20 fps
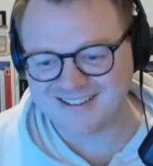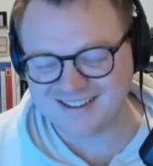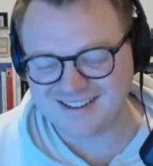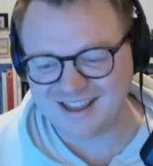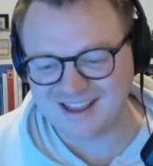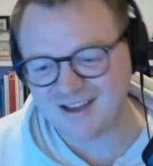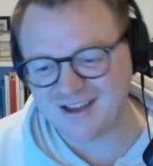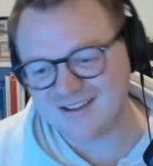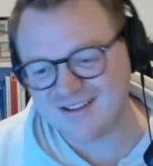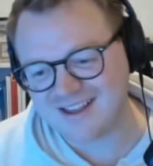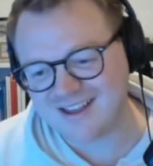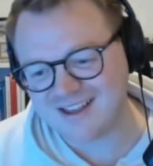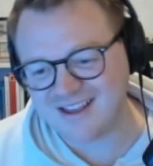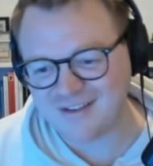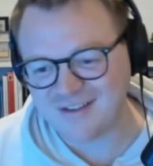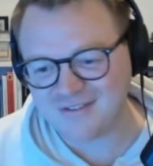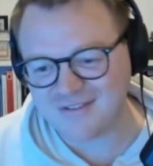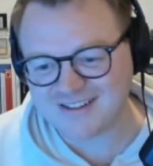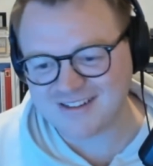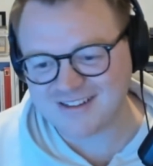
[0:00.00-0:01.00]
yeah,
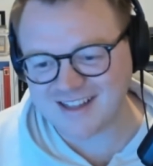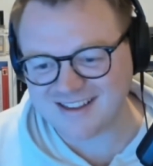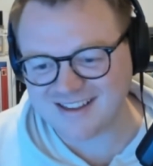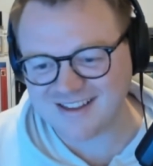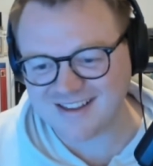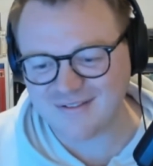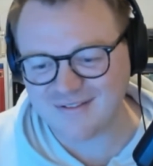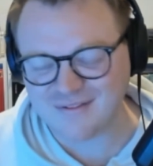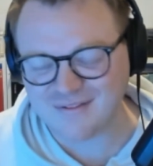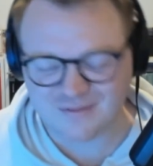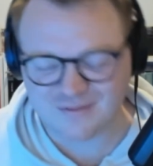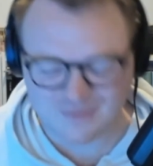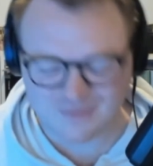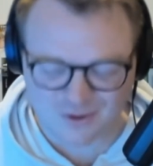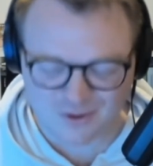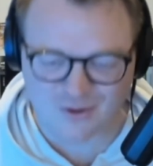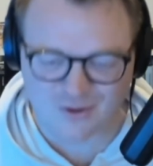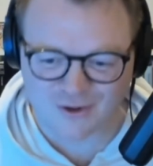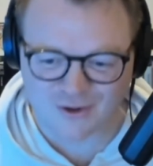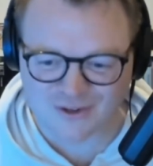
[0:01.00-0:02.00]
if it's like
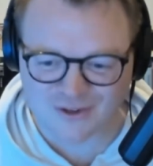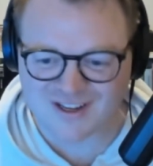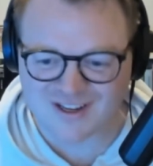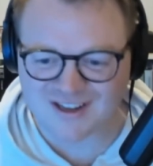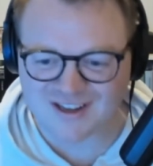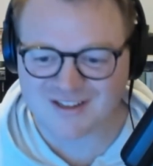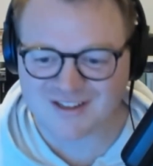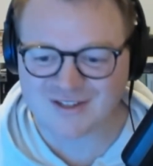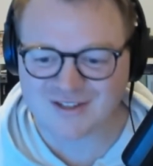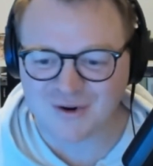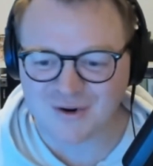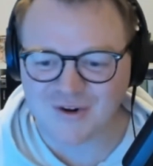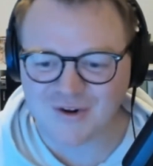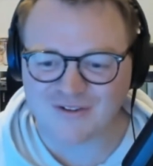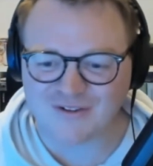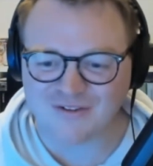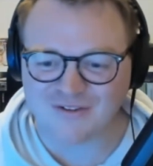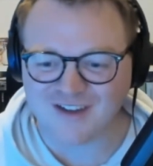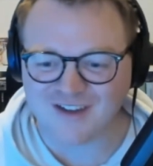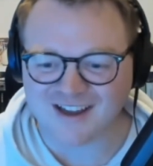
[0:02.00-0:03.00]
you're using a
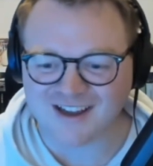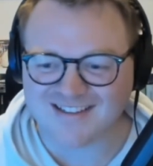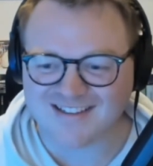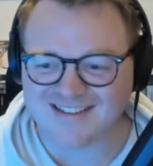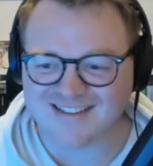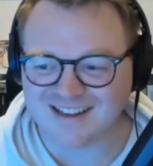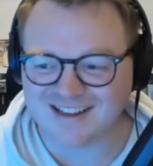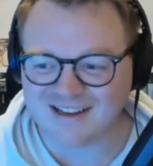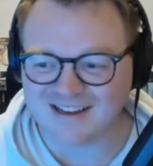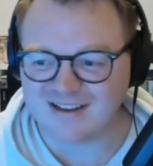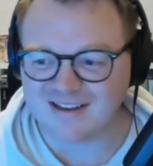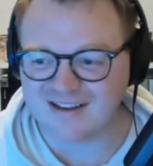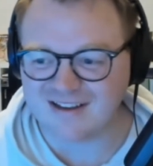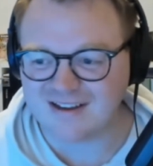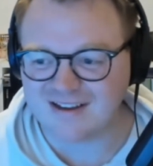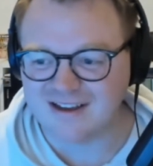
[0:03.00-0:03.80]
historical fact, like